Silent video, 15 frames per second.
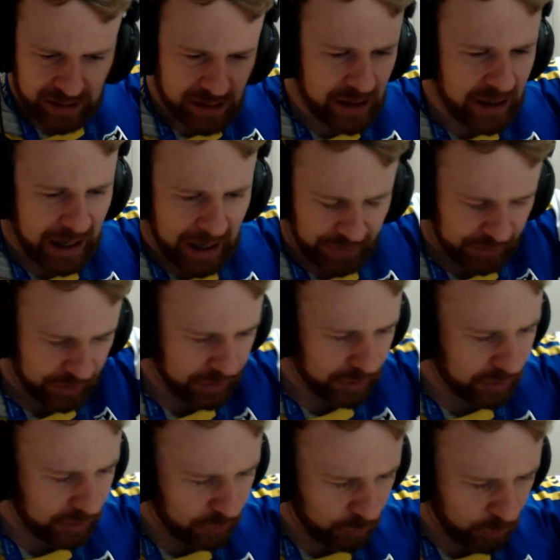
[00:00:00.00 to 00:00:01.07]
other
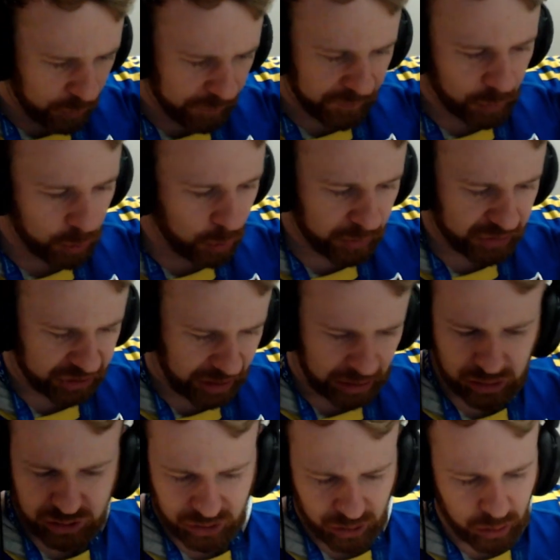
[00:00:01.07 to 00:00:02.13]
reviewer was saying,
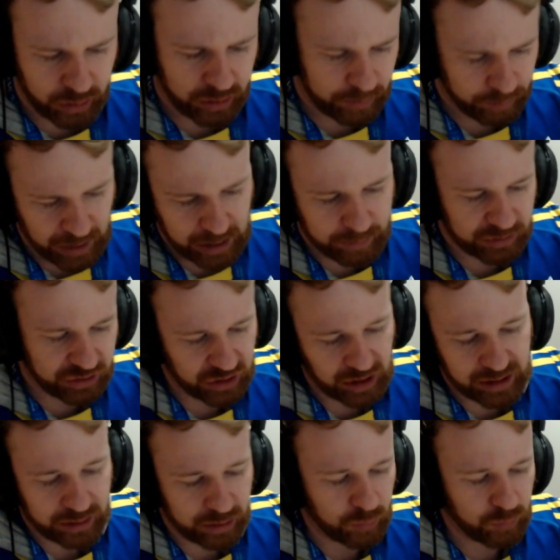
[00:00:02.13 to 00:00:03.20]
it's not a kebab, it's like
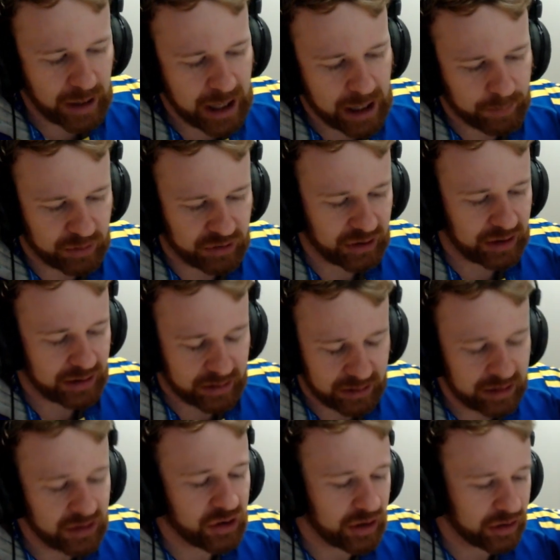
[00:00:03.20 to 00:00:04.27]
a larap, it's like a
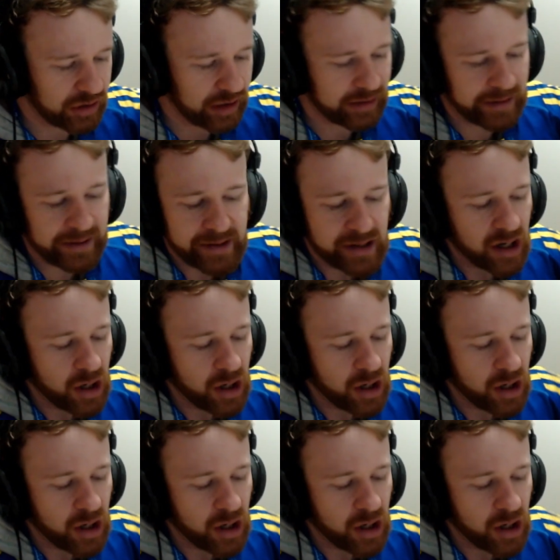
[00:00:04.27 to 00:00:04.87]
dish, it's like a...